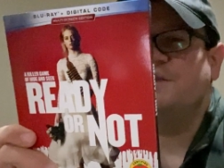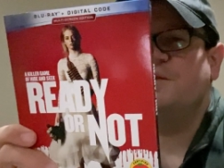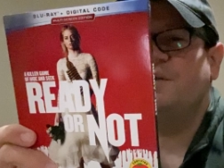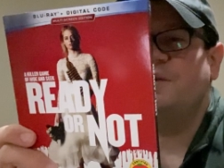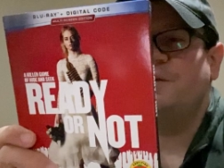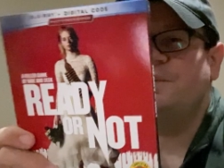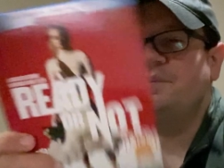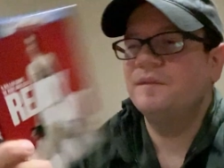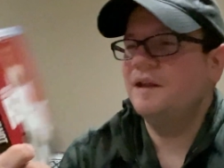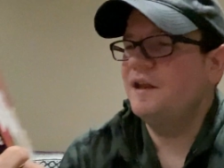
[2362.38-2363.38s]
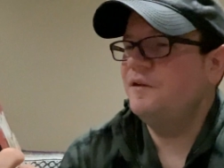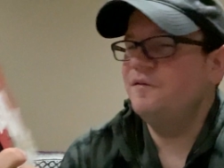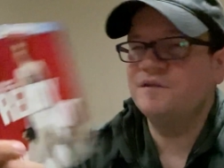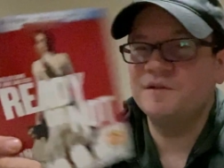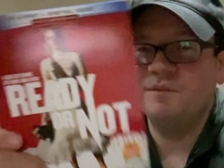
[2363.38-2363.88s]
this film I
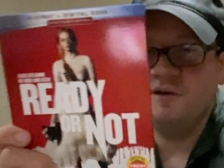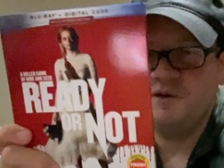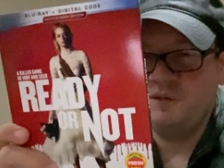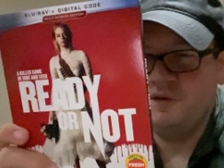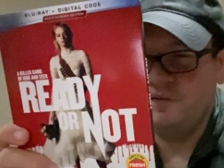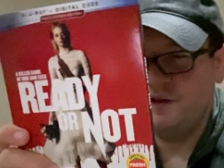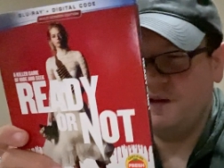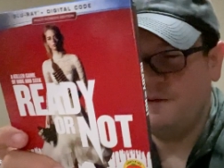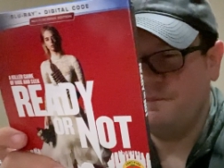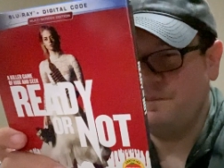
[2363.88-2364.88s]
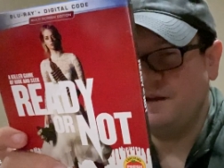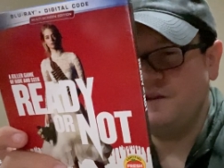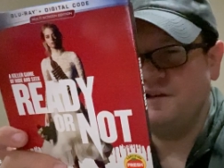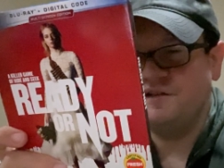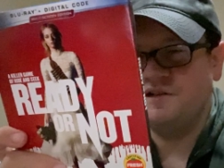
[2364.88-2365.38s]
love Samara Weaving
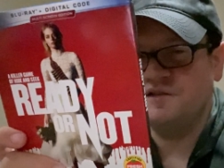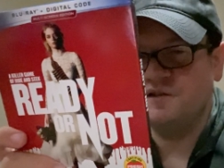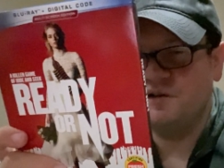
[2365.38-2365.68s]
I think she's